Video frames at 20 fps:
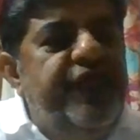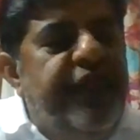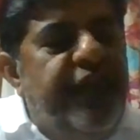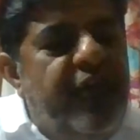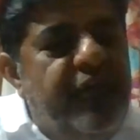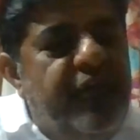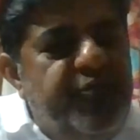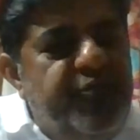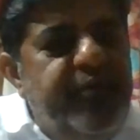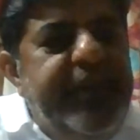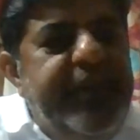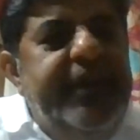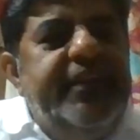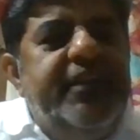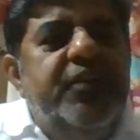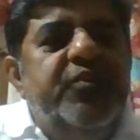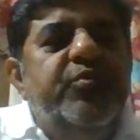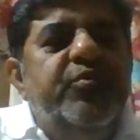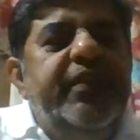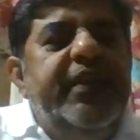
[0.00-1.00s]
to
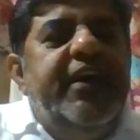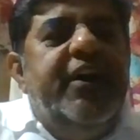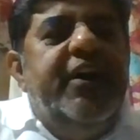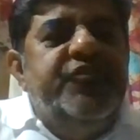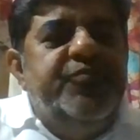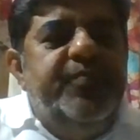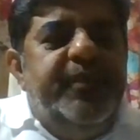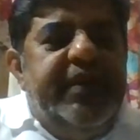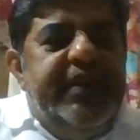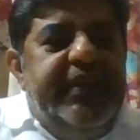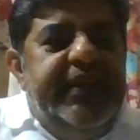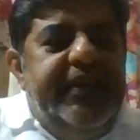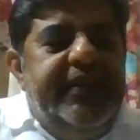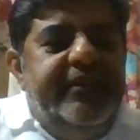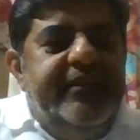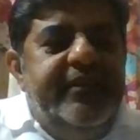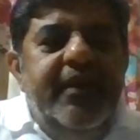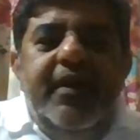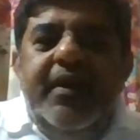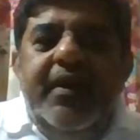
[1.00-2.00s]
cater to the customer
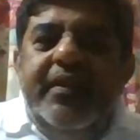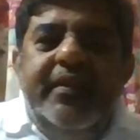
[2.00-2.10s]
needs.